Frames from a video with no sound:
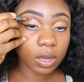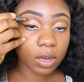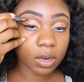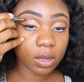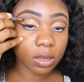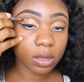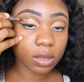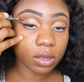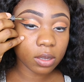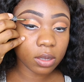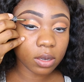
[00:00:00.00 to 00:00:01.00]
Adding
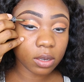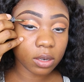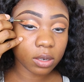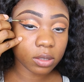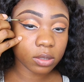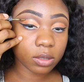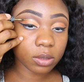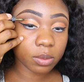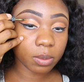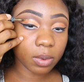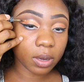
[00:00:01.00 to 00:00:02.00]
glitter
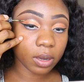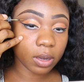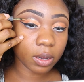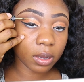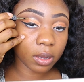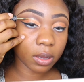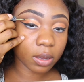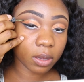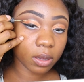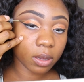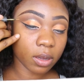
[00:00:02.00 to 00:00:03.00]
to my
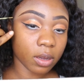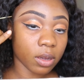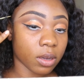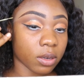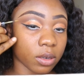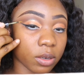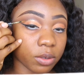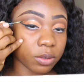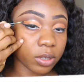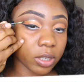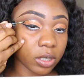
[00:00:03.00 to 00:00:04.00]

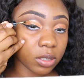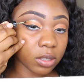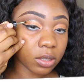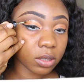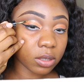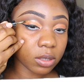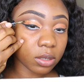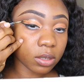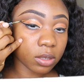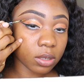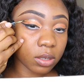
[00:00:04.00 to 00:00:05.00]
crease,
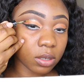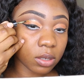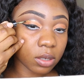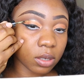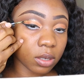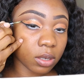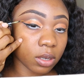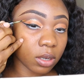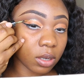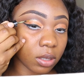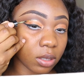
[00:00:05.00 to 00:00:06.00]

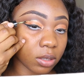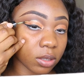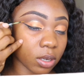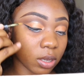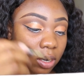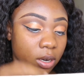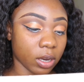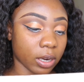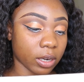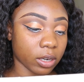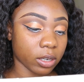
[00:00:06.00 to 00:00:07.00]
and this glitter
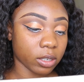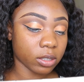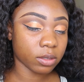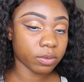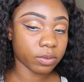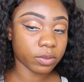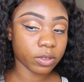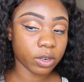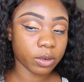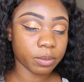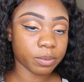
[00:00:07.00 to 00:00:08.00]
liner is
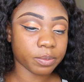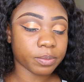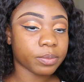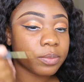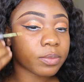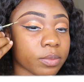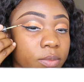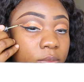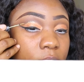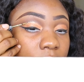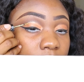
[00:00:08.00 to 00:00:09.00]
from
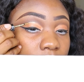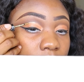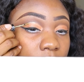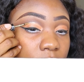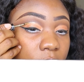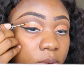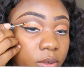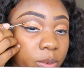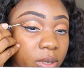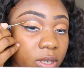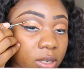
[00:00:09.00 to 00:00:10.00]

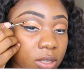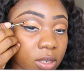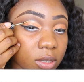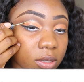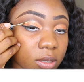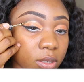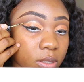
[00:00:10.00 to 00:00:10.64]
Ruby Kisses.